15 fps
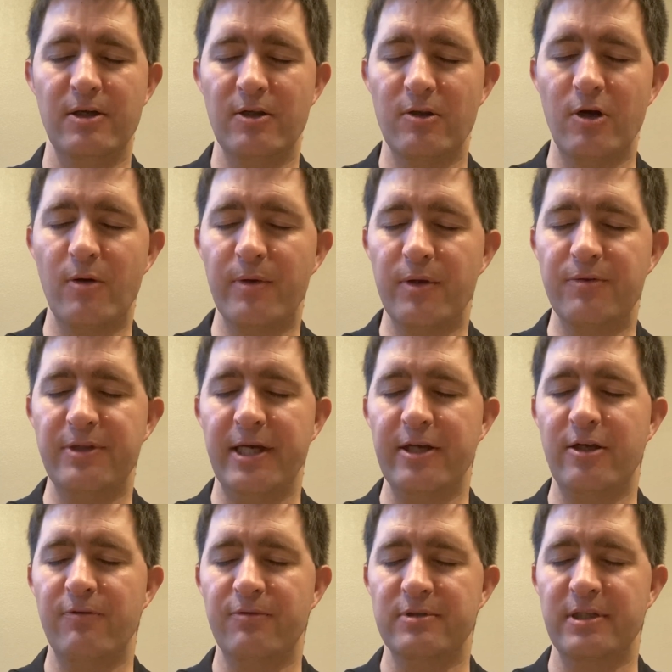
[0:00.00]
Lord, we do
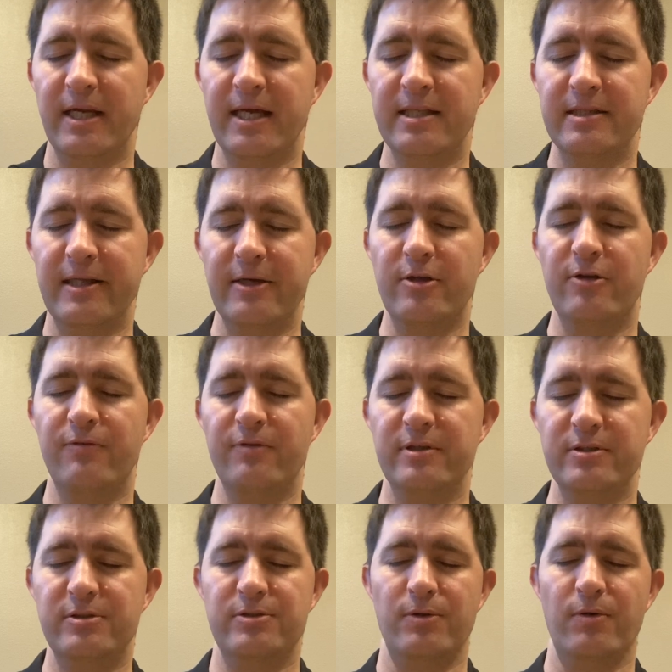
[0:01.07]
thank you for today and thank you for
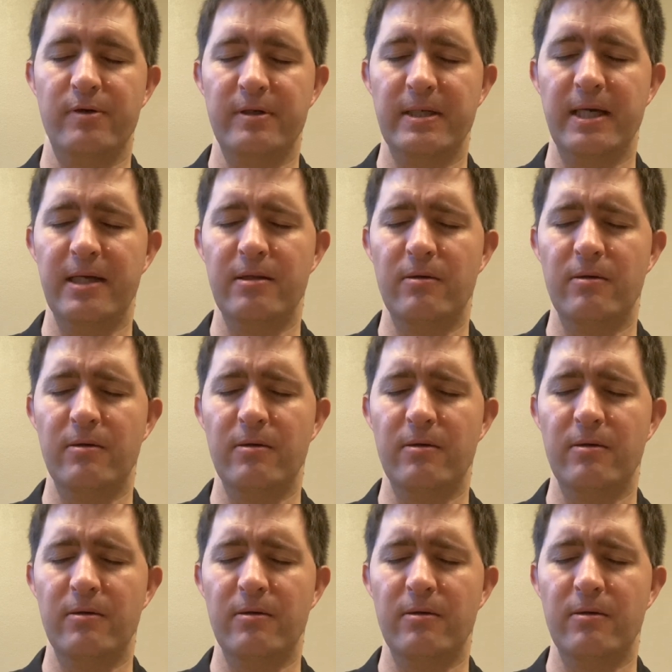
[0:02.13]
this story, God.